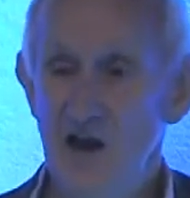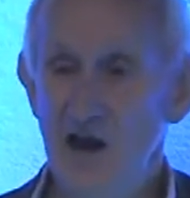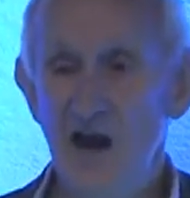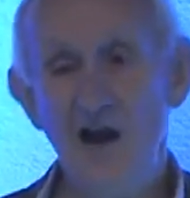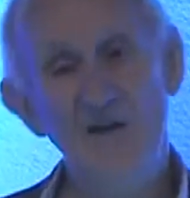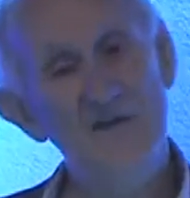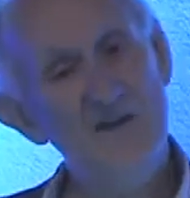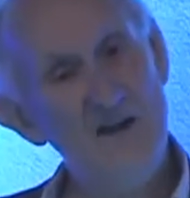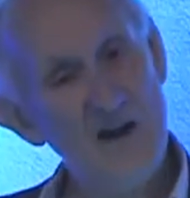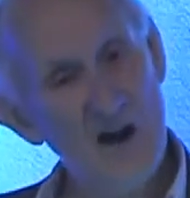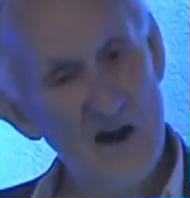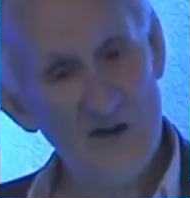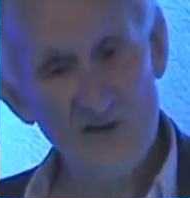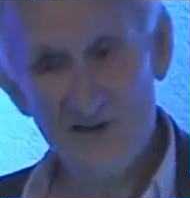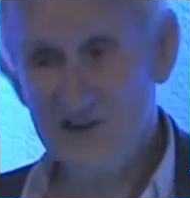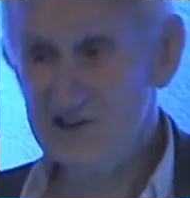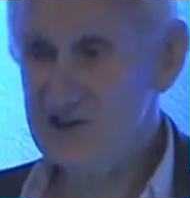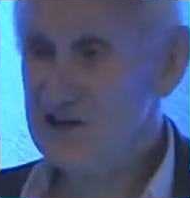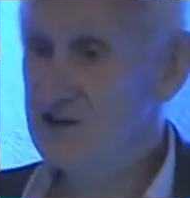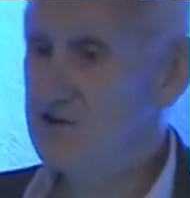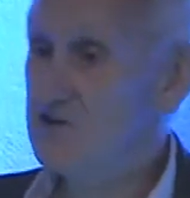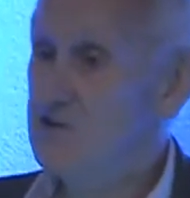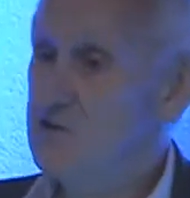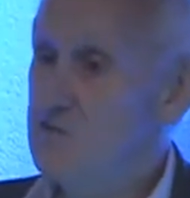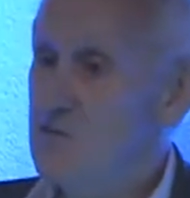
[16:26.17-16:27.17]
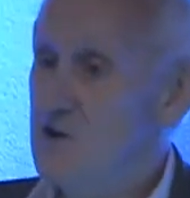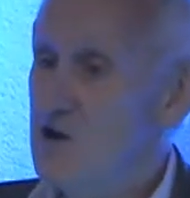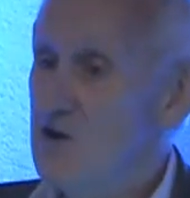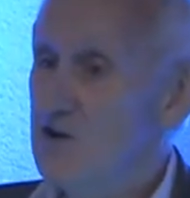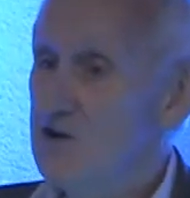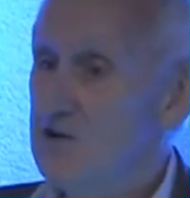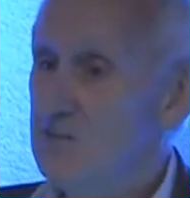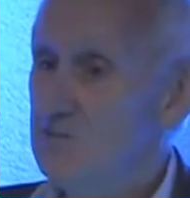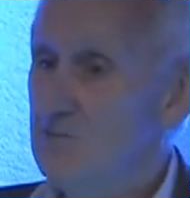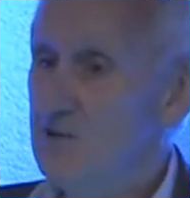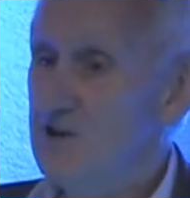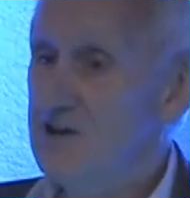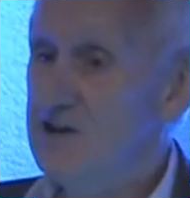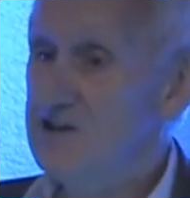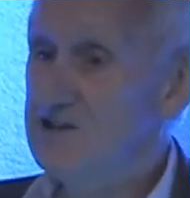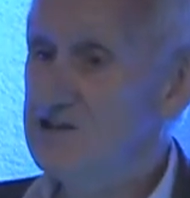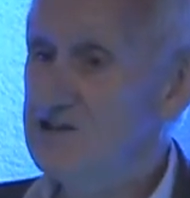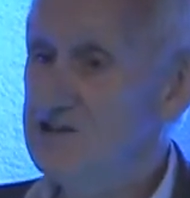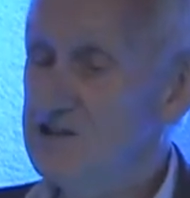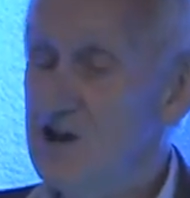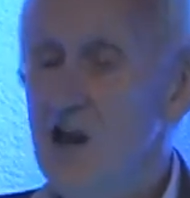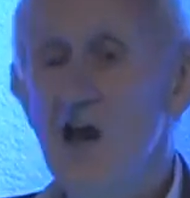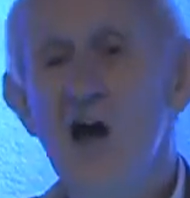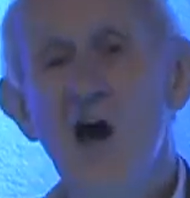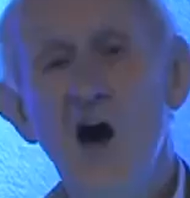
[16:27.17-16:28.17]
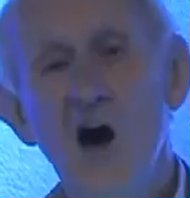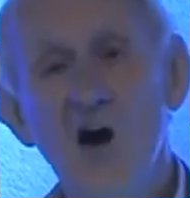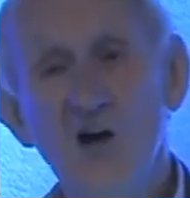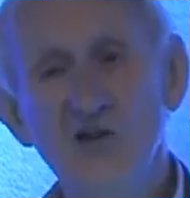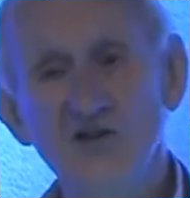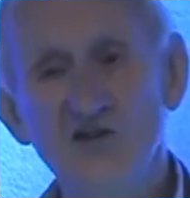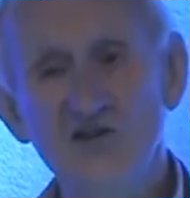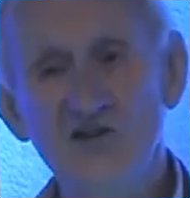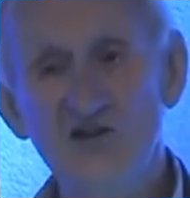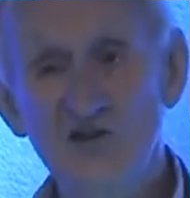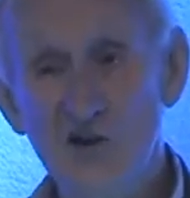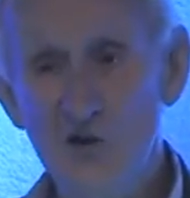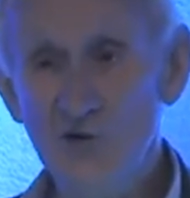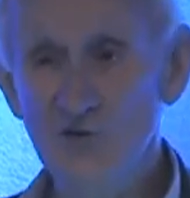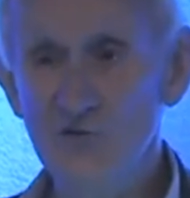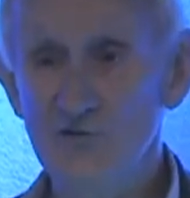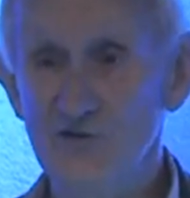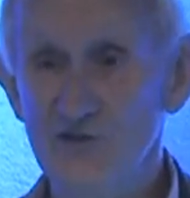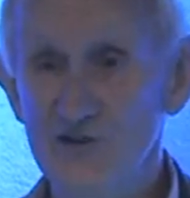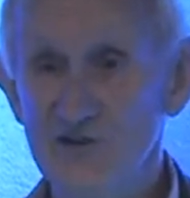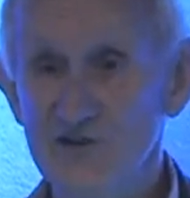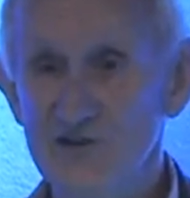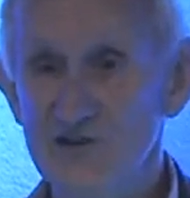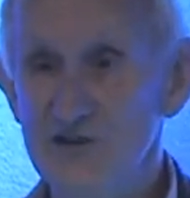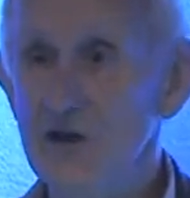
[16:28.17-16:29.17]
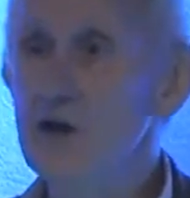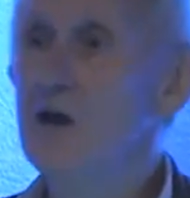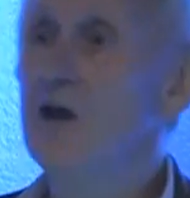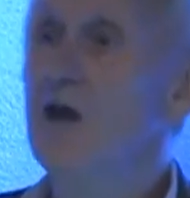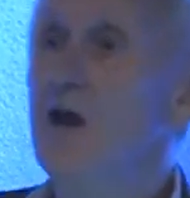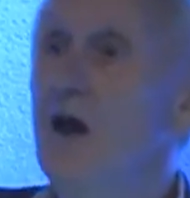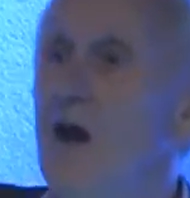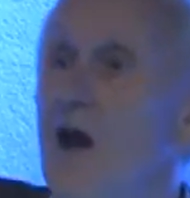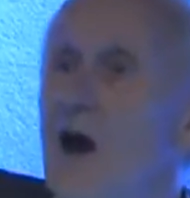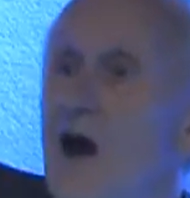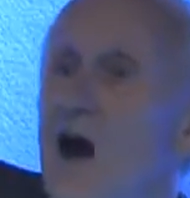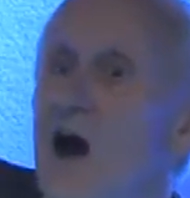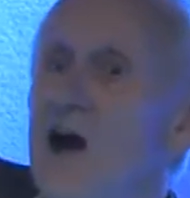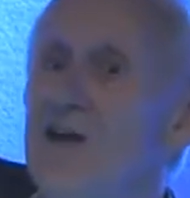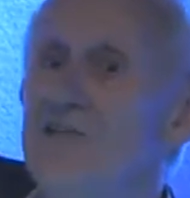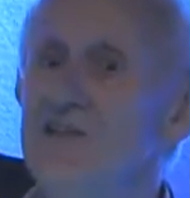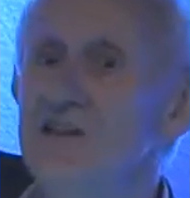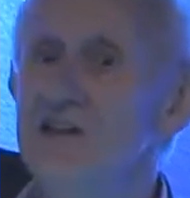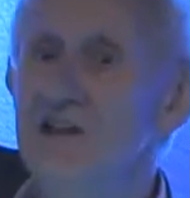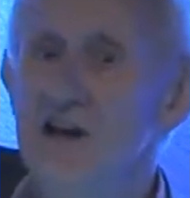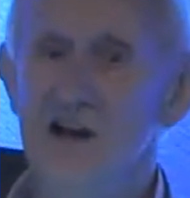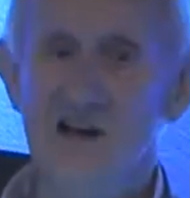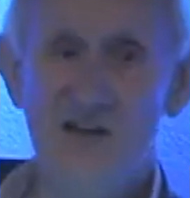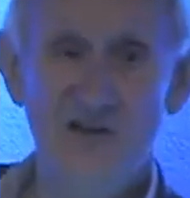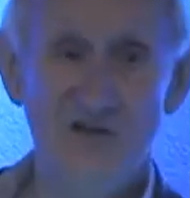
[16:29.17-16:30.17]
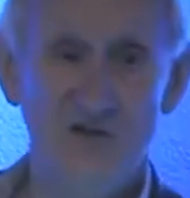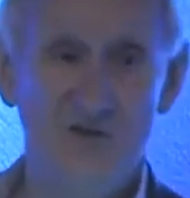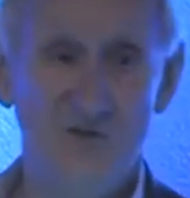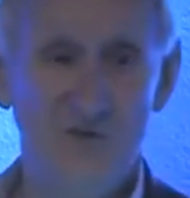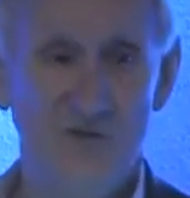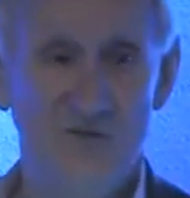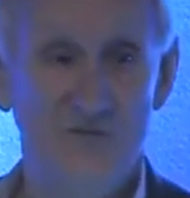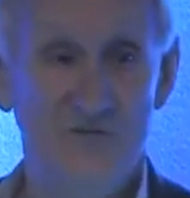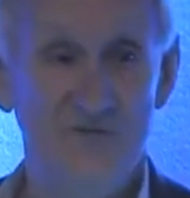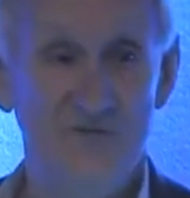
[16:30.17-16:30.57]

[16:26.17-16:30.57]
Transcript: And the other side of the marketplace are solvers. I think I do.